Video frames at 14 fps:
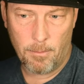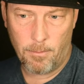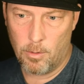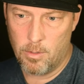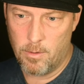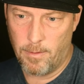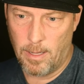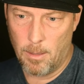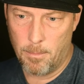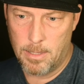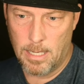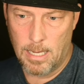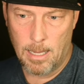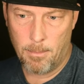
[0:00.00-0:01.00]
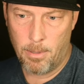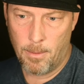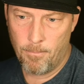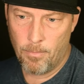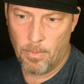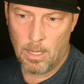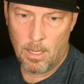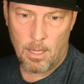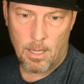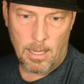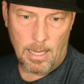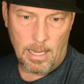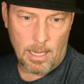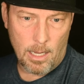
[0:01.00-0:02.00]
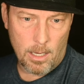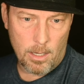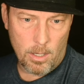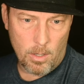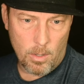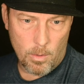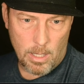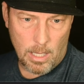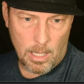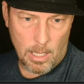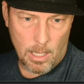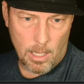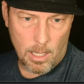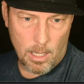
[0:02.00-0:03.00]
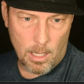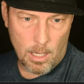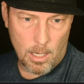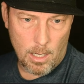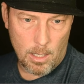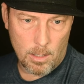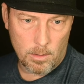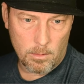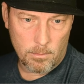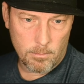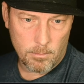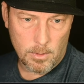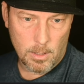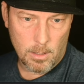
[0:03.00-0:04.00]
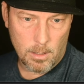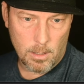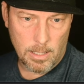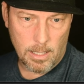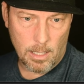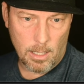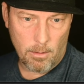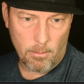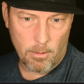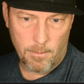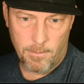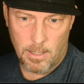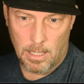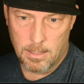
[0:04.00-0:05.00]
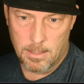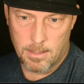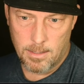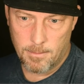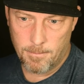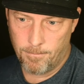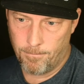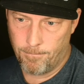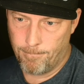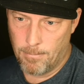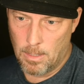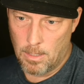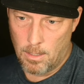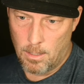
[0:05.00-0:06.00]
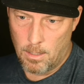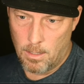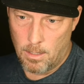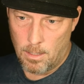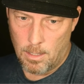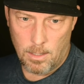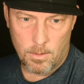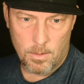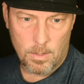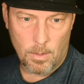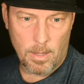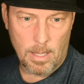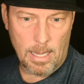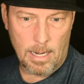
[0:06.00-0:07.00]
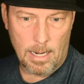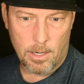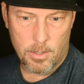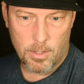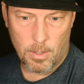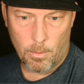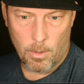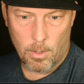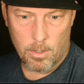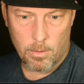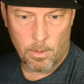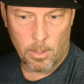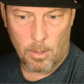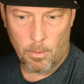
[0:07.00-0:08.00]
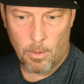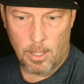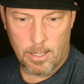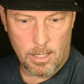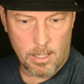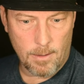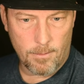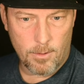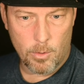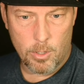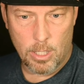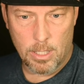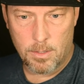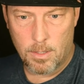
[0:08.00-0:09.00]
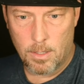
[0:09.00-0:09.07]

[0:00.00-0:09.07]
of your develop tab, and you can click and get rid of dust. And so that actually worked really well. I didn't have to adjust